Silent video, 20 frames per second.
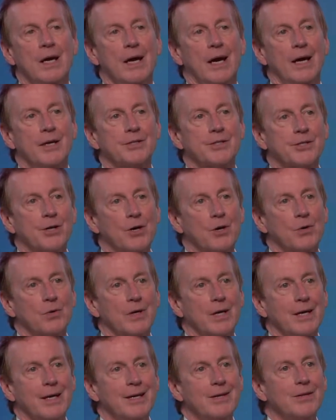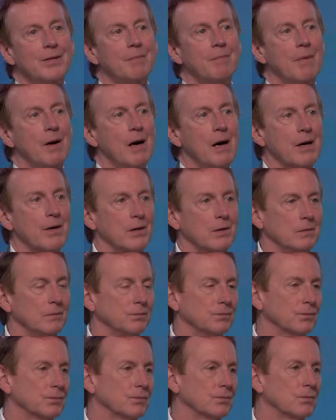And so in the model,
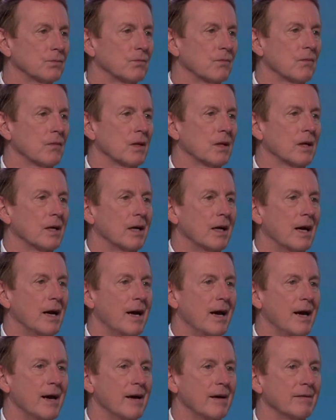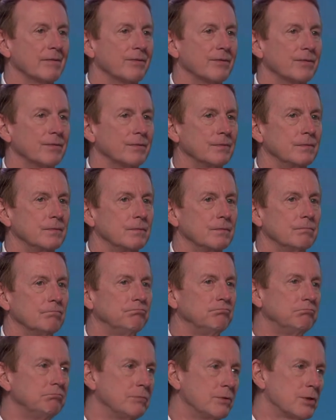I have
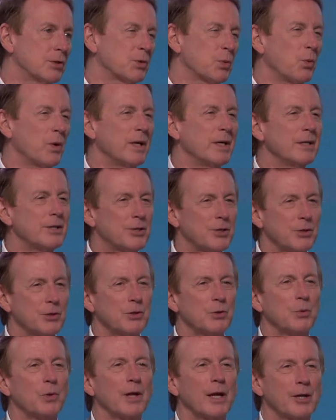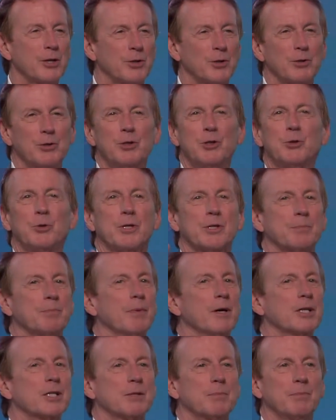22 relational nutrients,
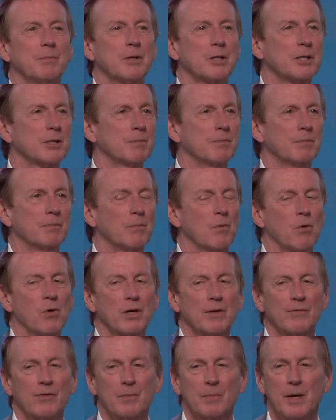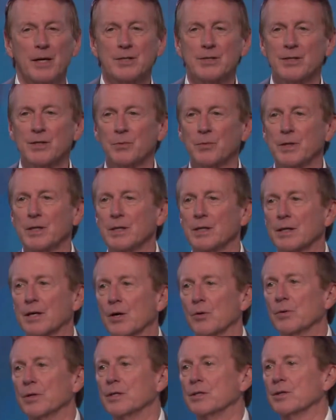much more information than we need to
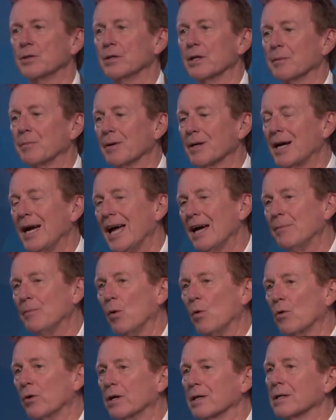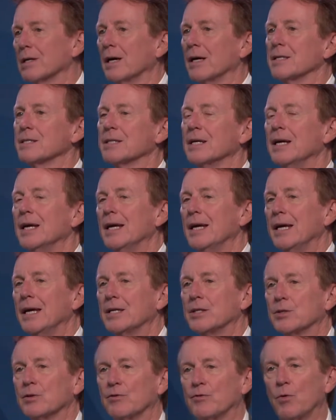go into today. But I have them organized
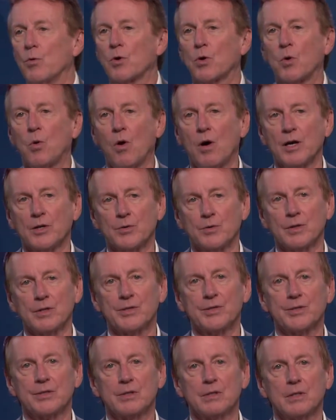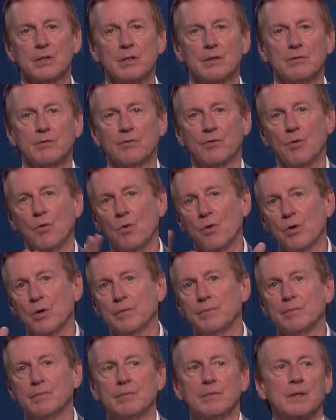into 4 quadrants,
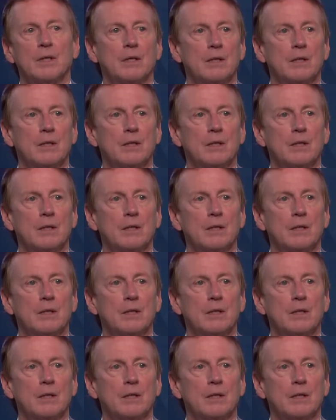4